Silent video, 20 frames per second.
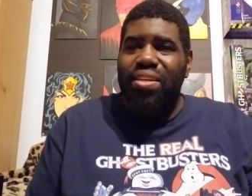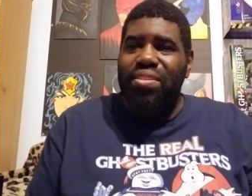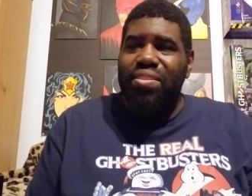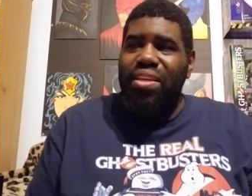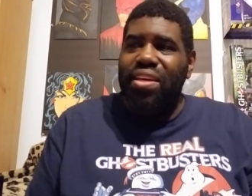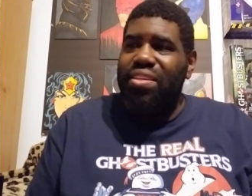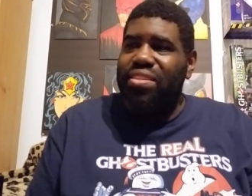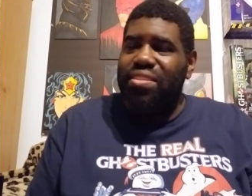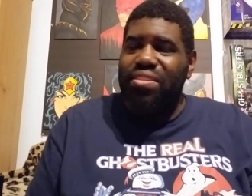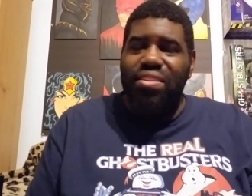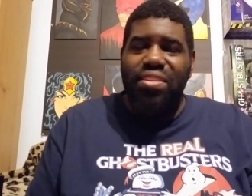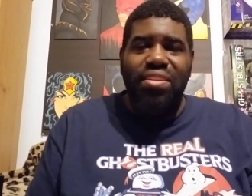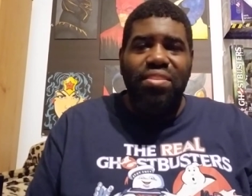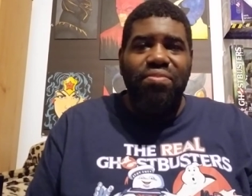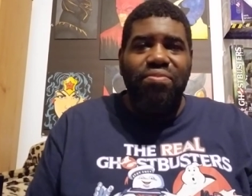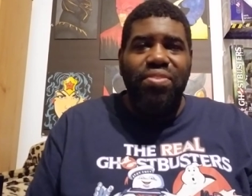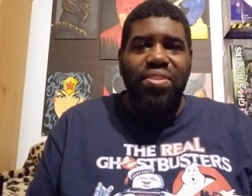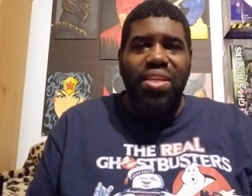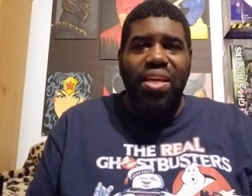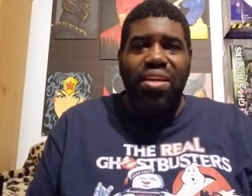thanks again
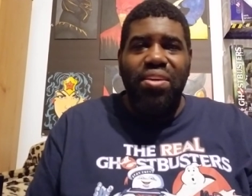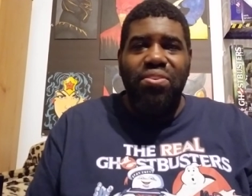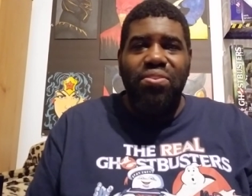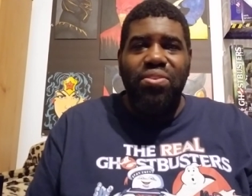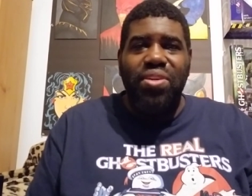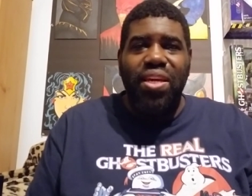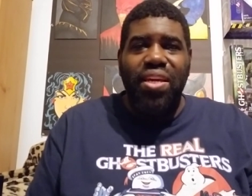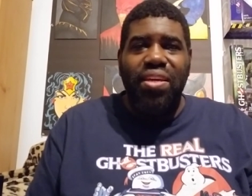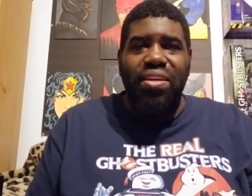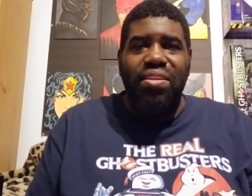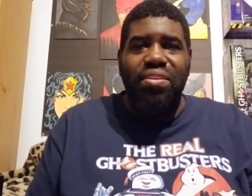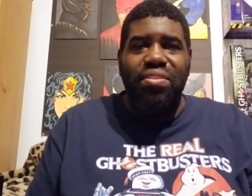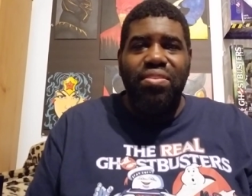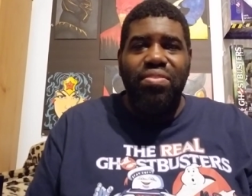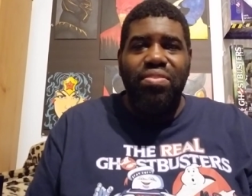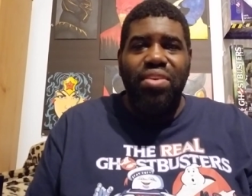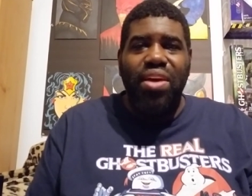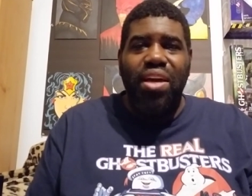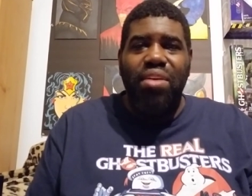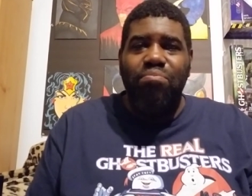for the AOK.
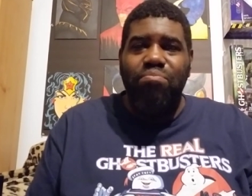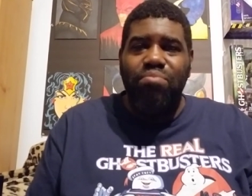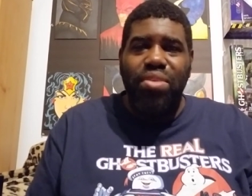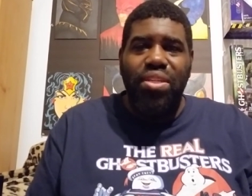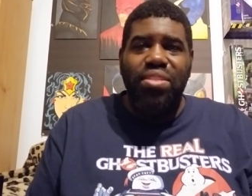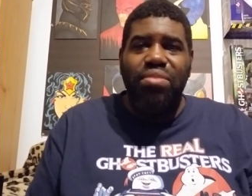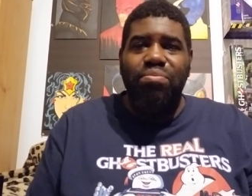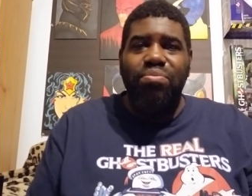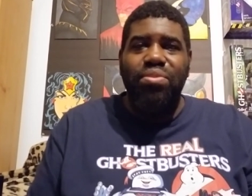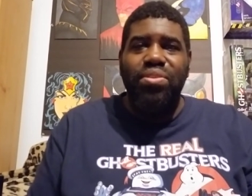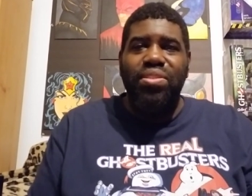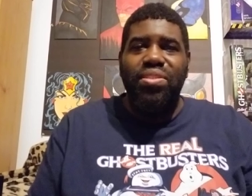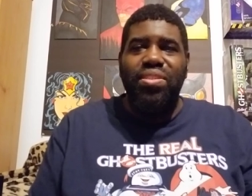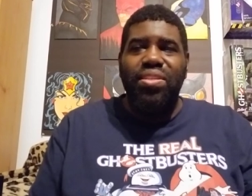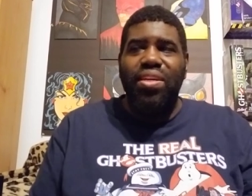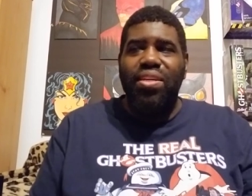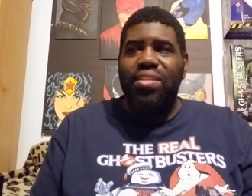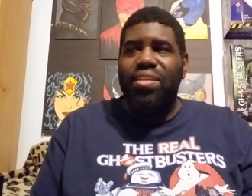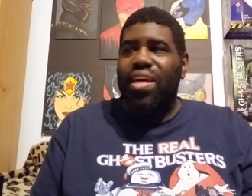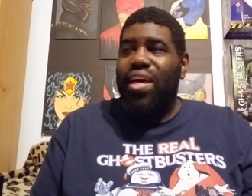I much
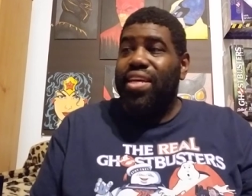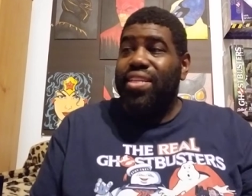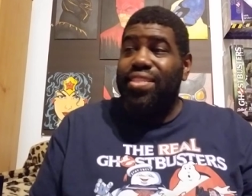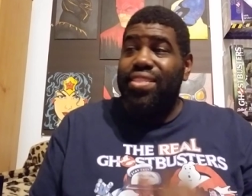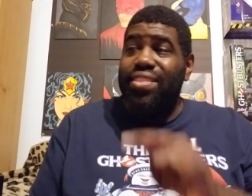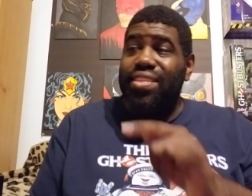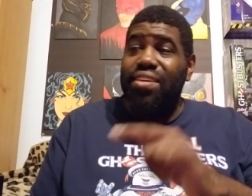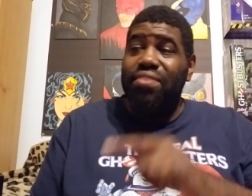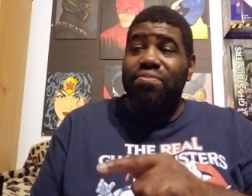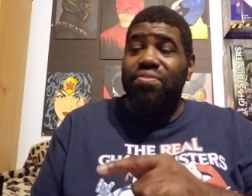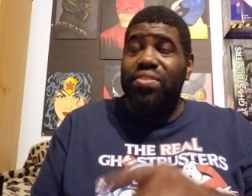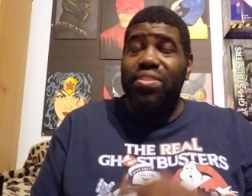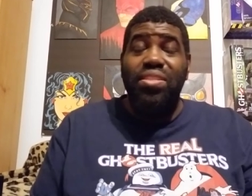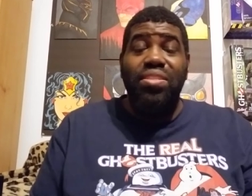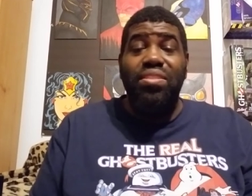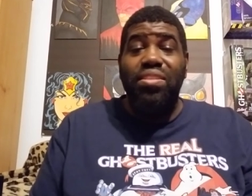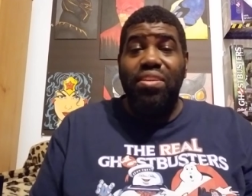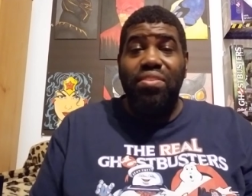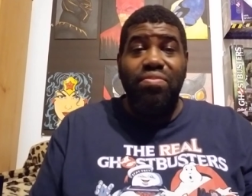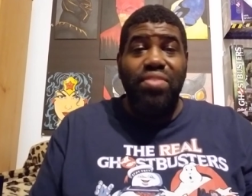appreciate it. I definitely
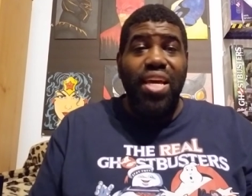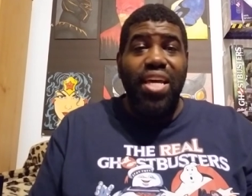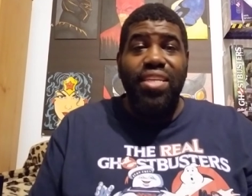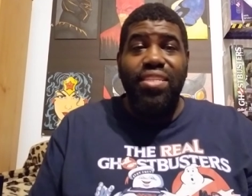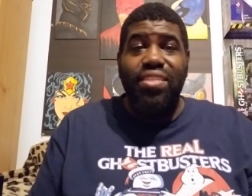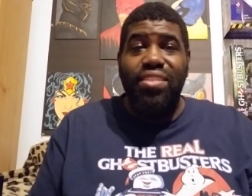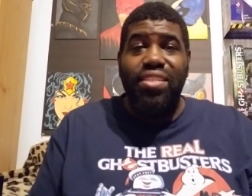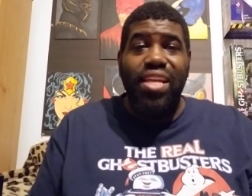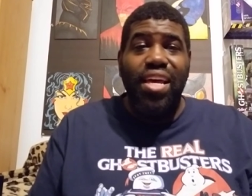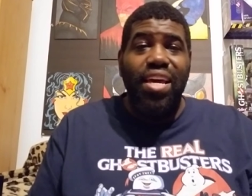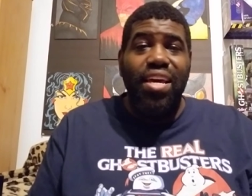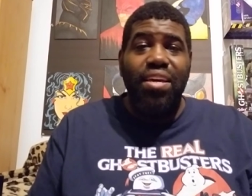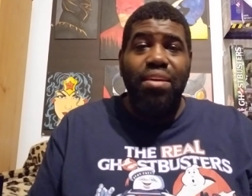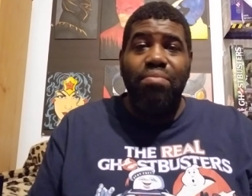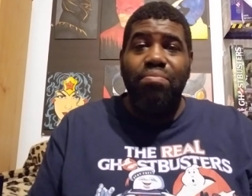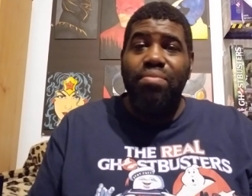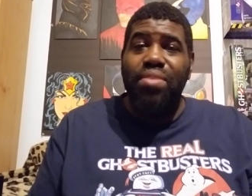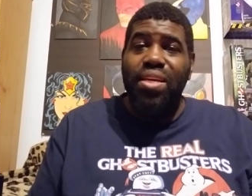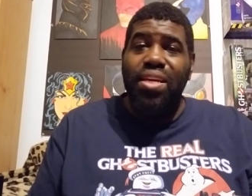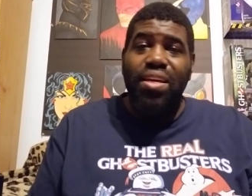love that
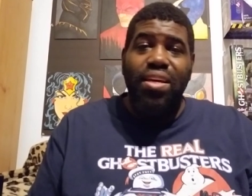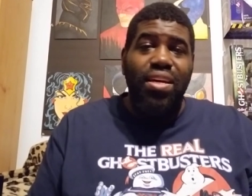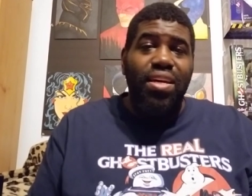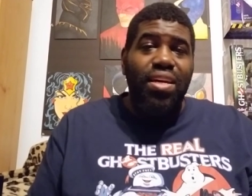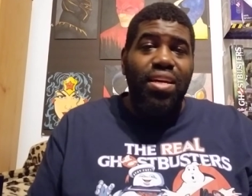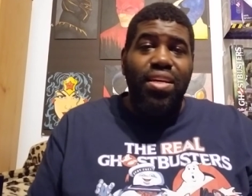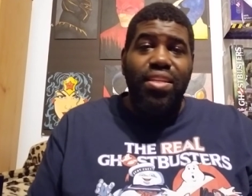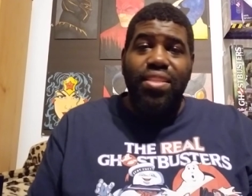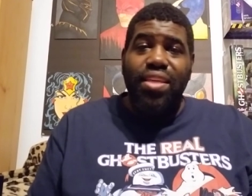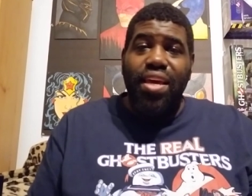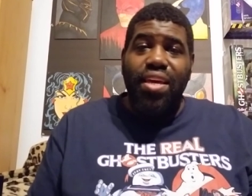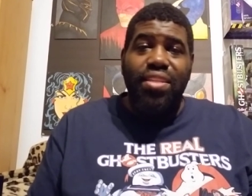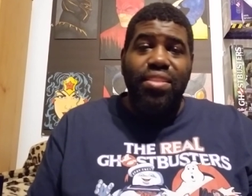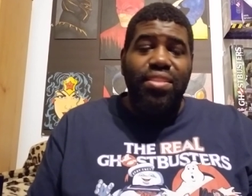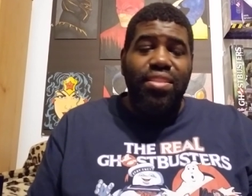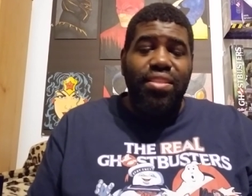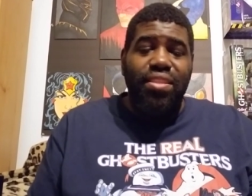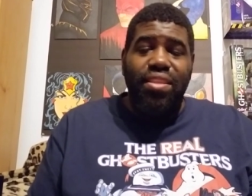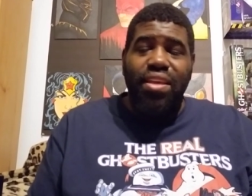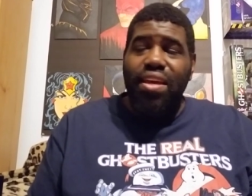slab. That
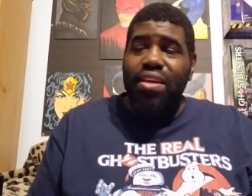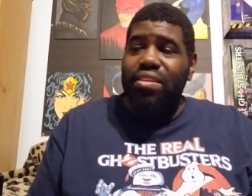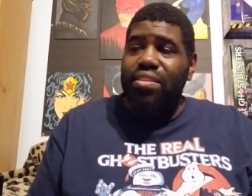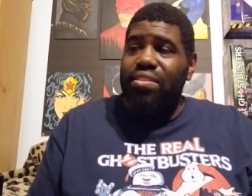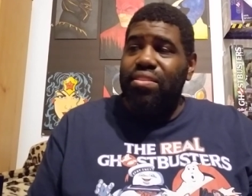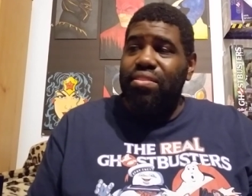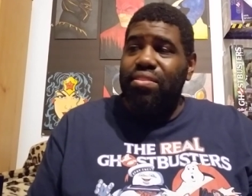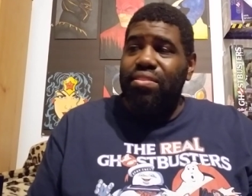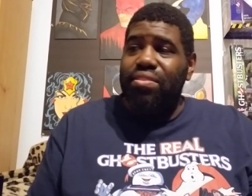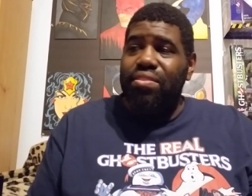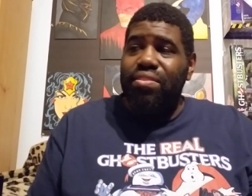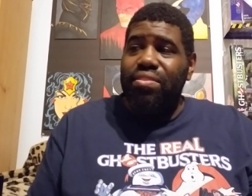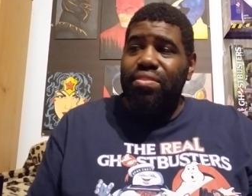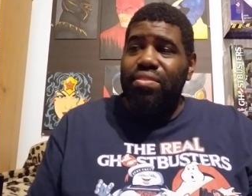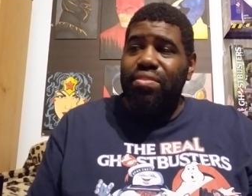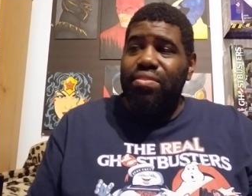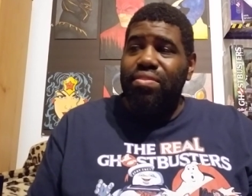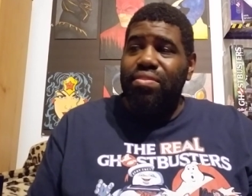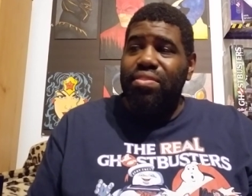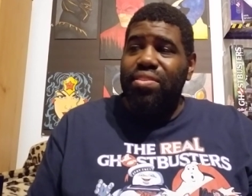that
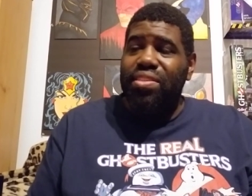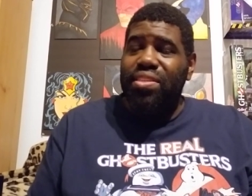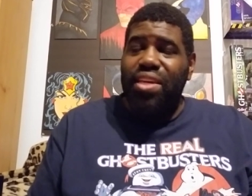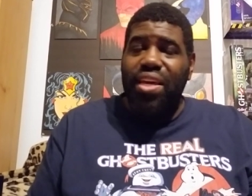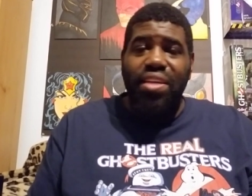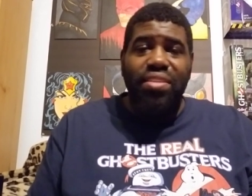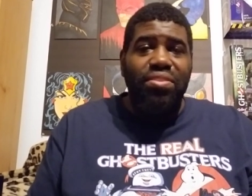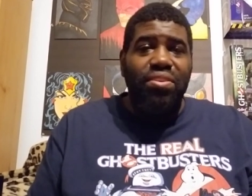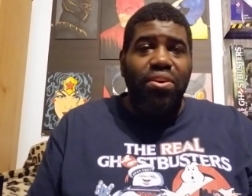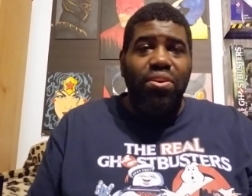sketch